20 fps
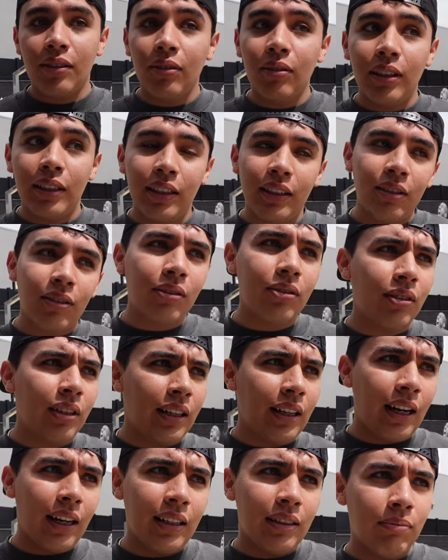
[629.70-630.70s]
no, and then also
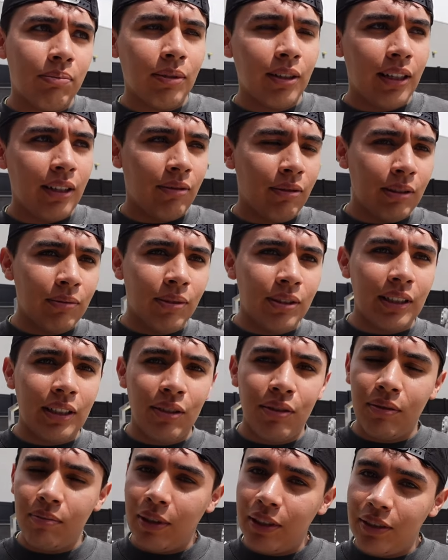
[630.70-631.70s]
like I had to put like Webbles
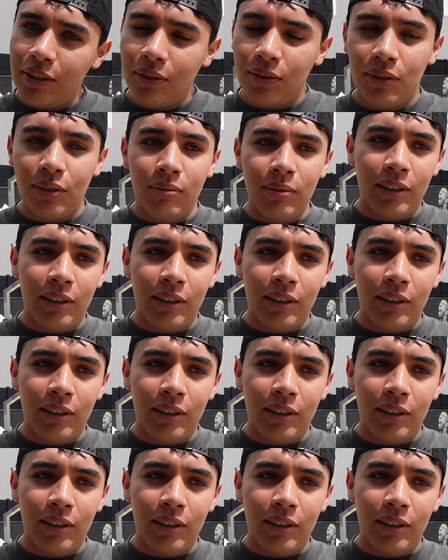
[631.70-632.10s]
into myself.